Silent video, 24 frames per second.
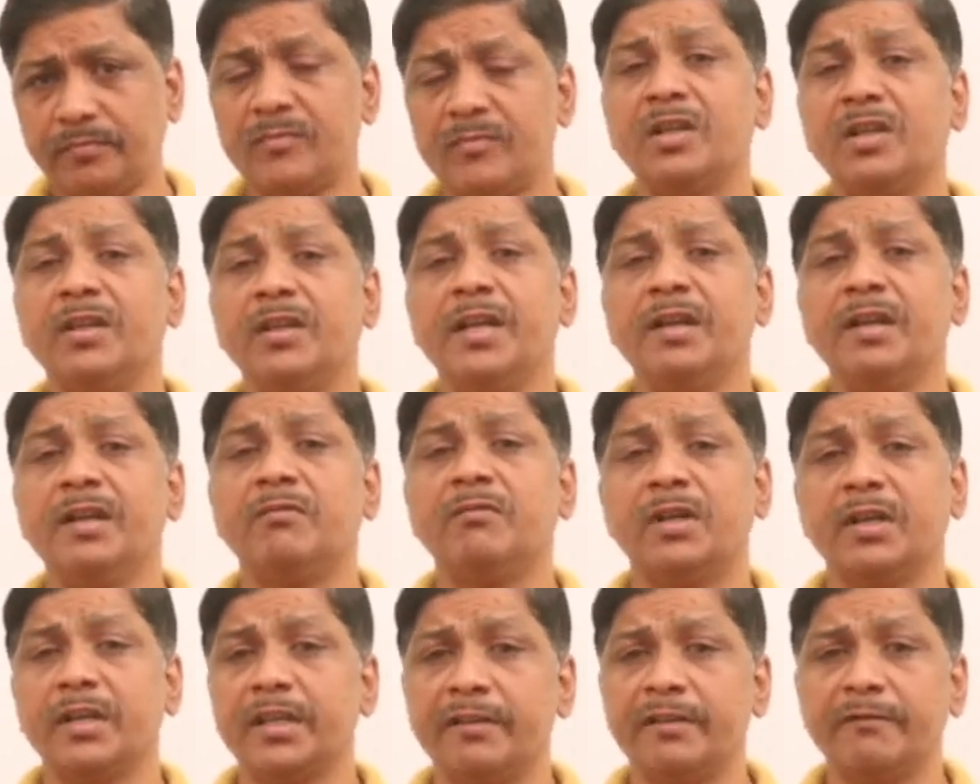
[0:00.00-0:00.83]
in
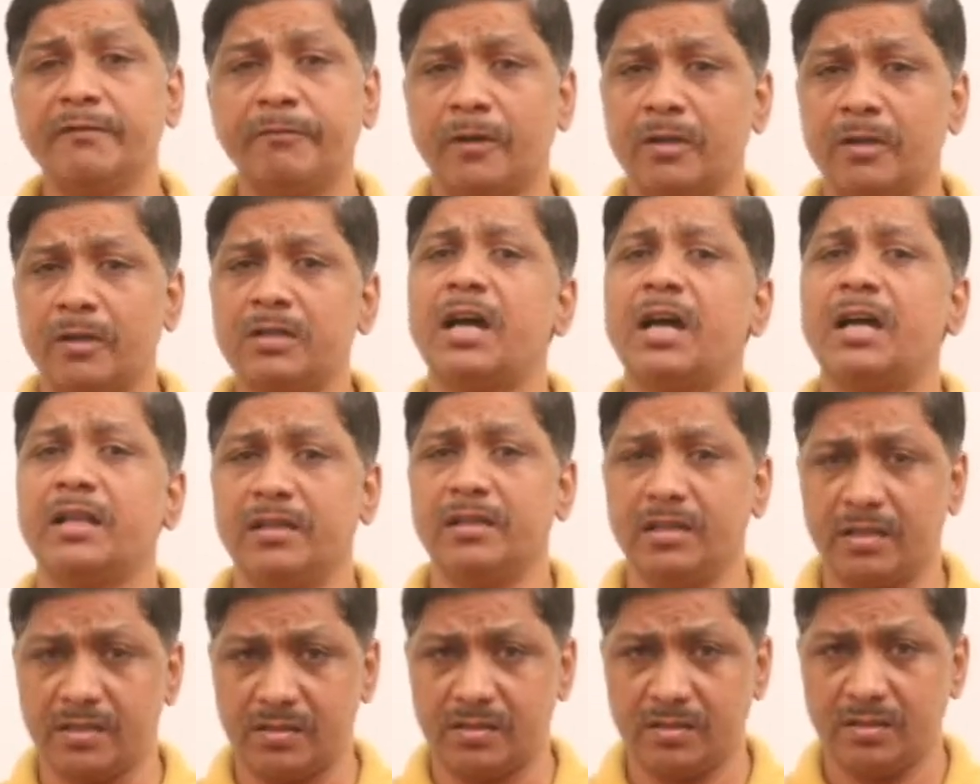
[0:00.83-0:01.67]
working for
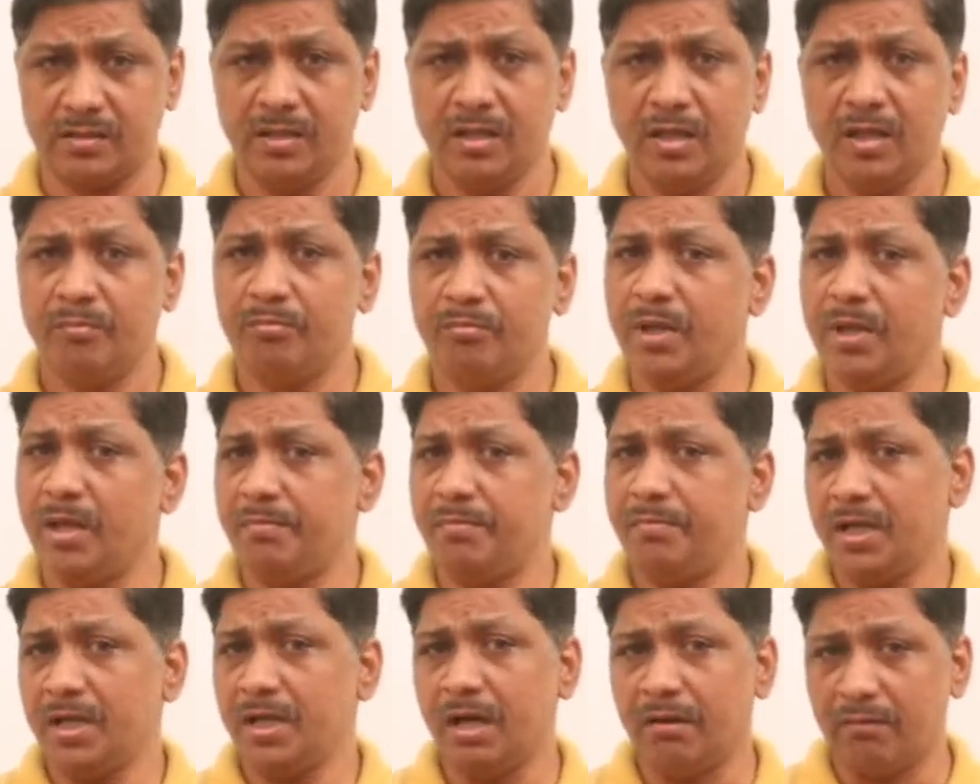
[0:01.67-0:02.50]
others,
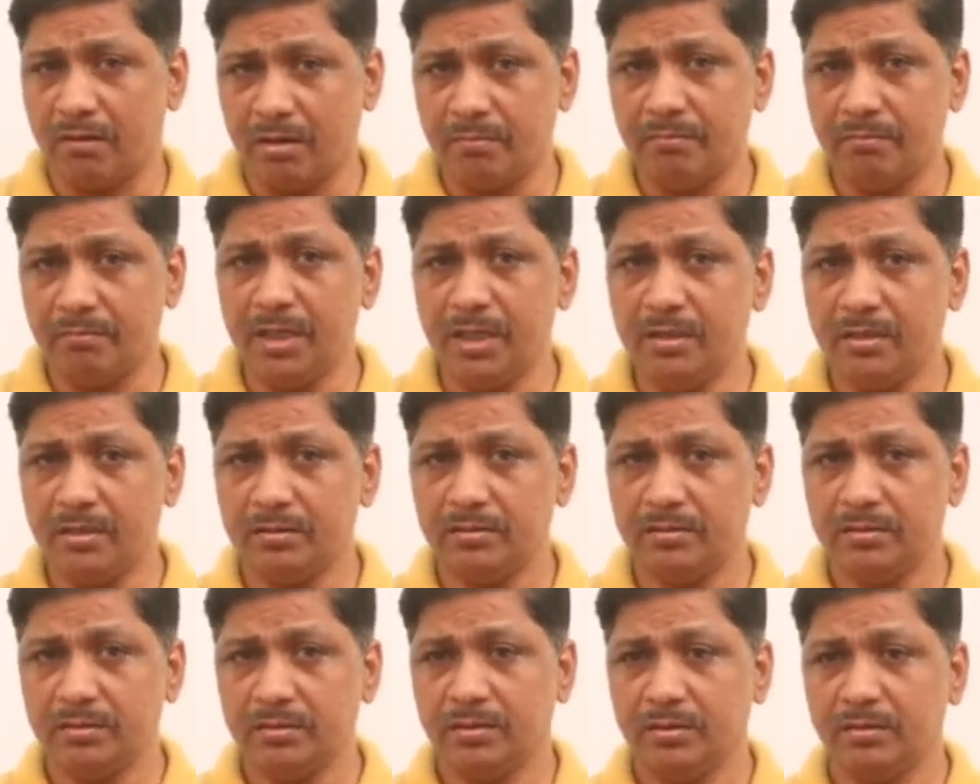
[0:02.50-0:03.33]
maybe government,
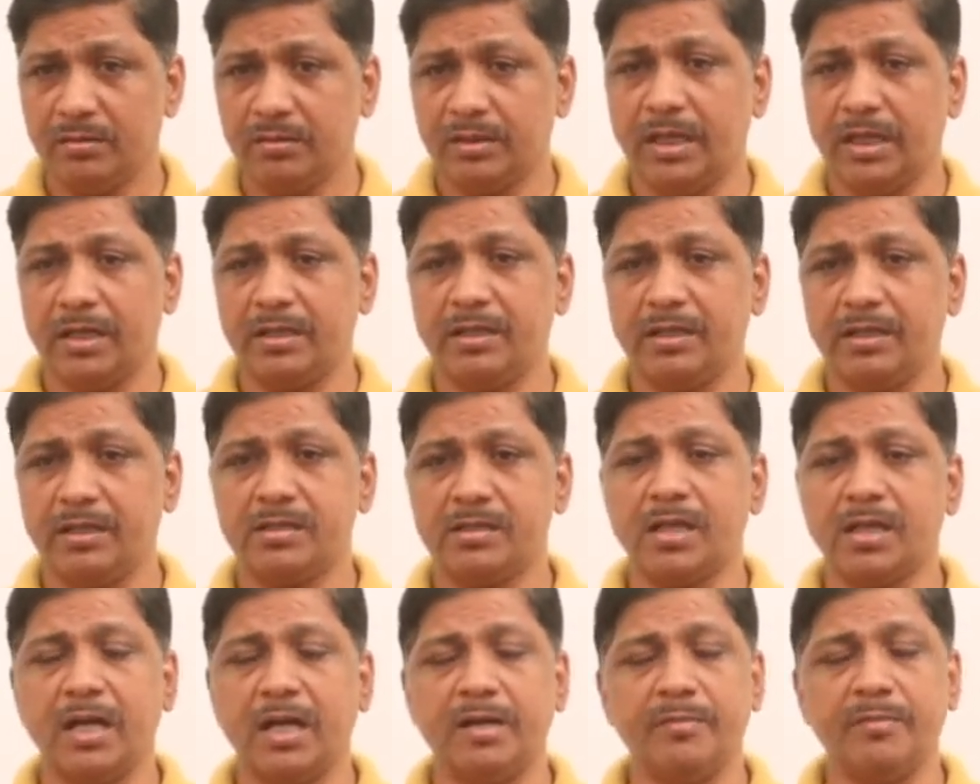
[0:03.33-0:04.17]
that is
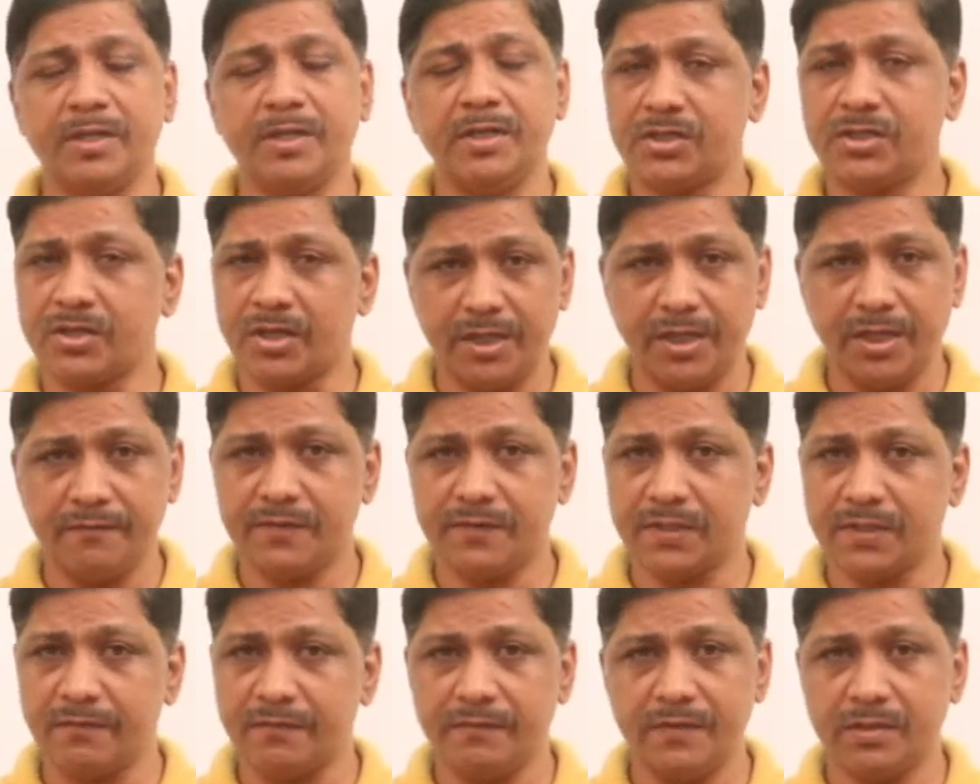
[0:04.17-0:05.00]
administrative
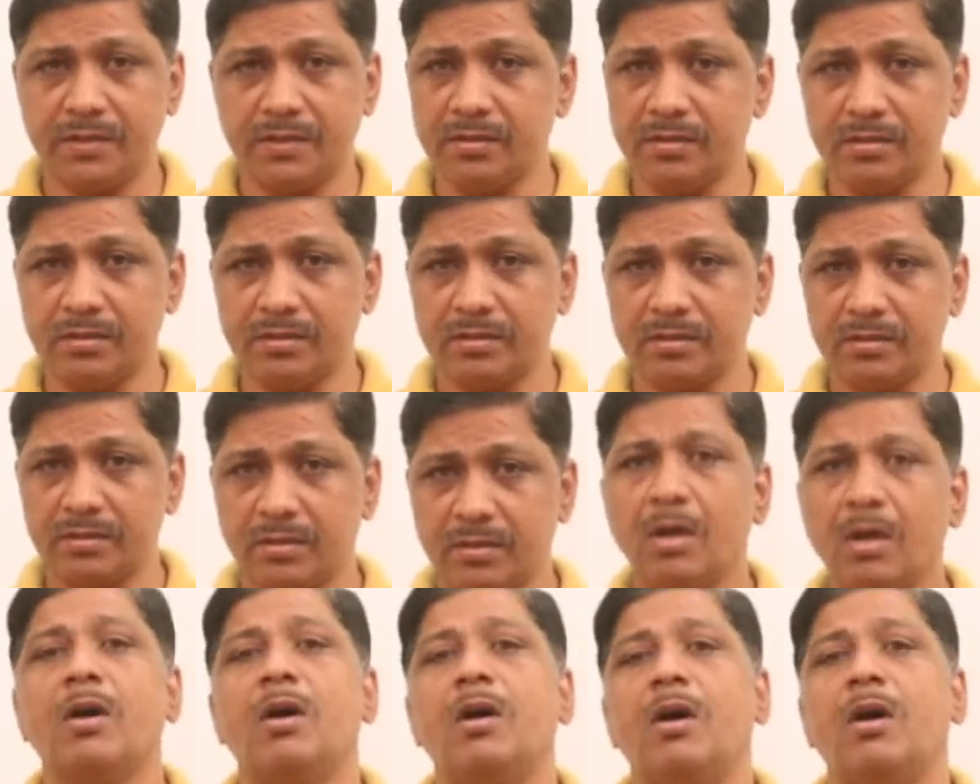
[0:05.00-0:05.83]
services,
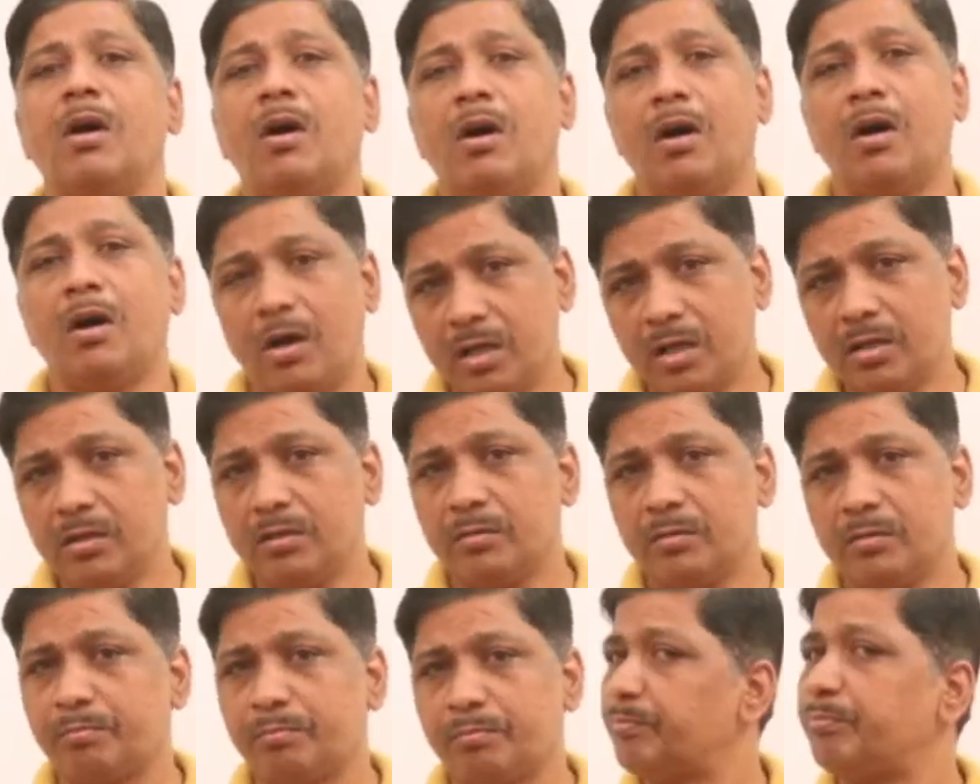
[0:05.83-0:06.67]

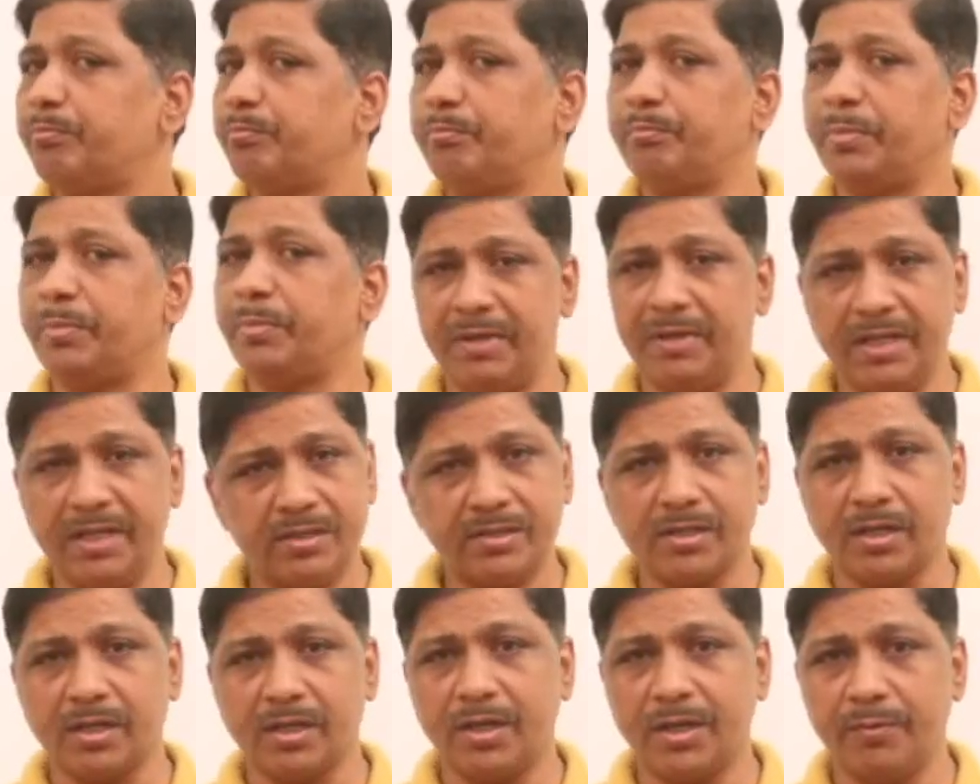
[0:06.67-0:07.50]
or public
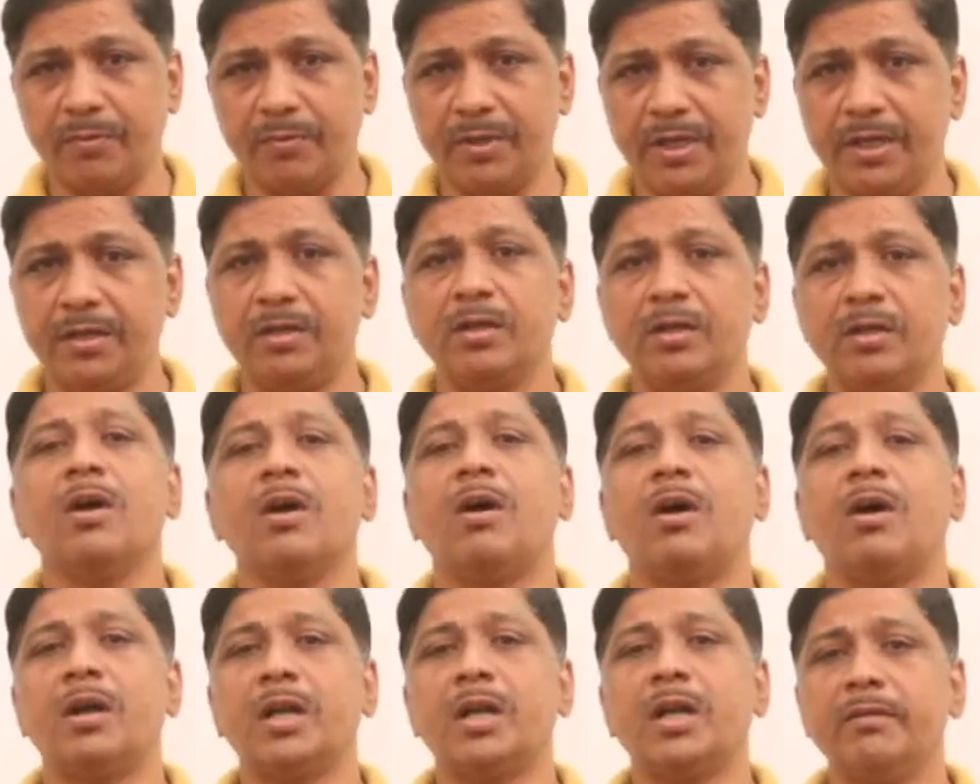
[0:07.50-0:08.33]
sector unit,
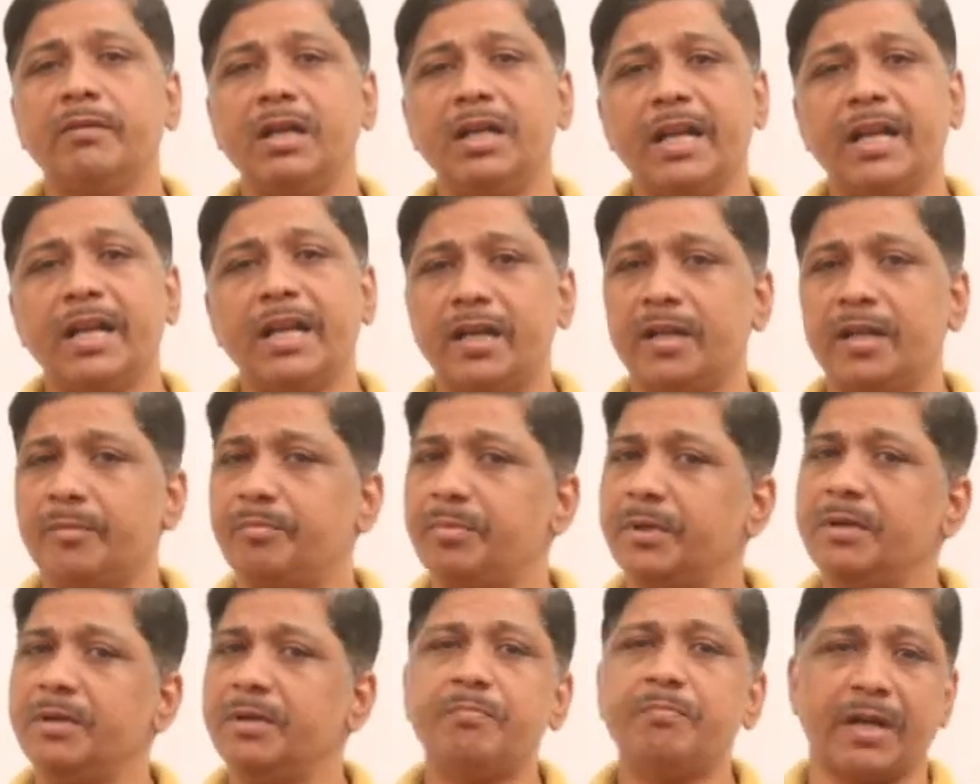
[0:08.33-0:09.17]
or you will land up
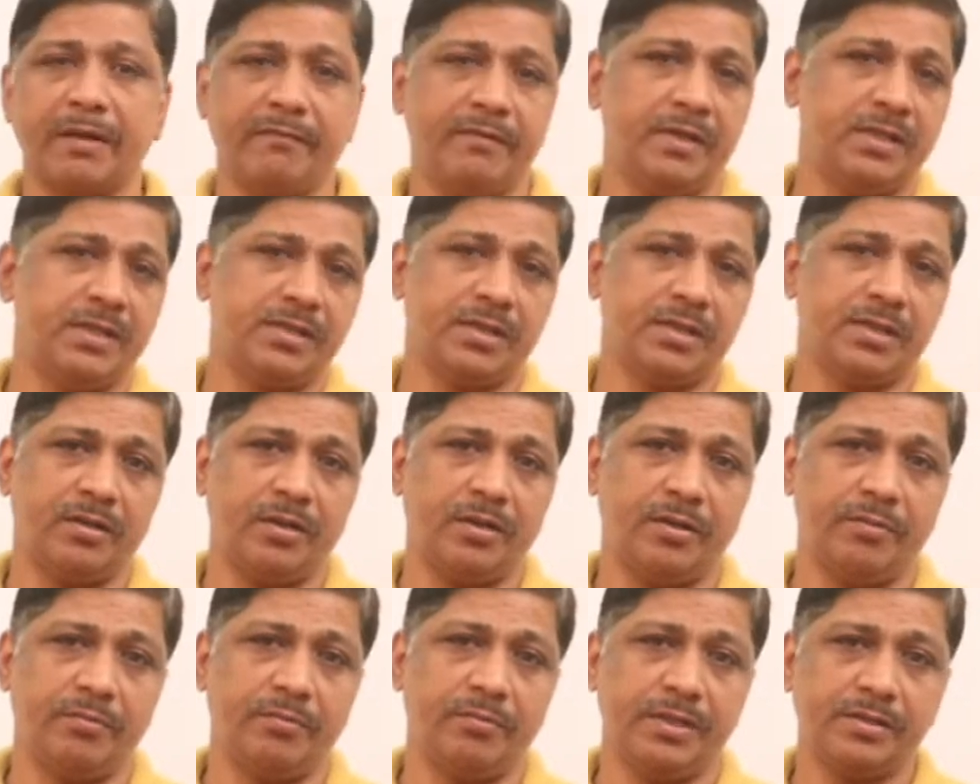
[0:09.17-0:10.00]
in private sector
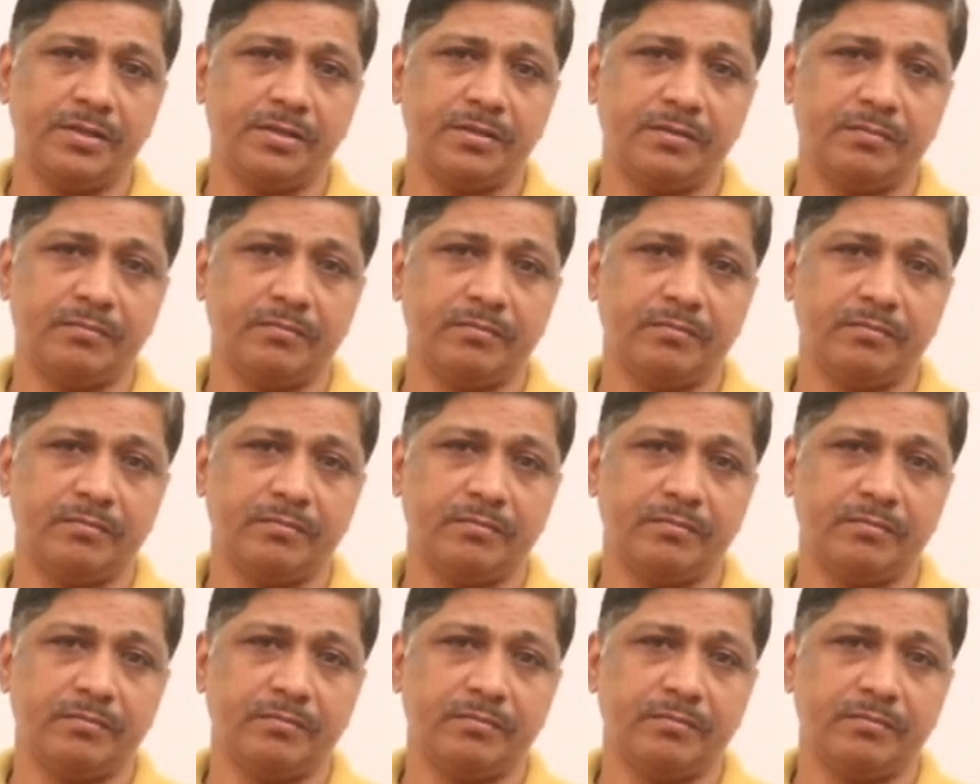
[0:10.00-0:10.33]
units.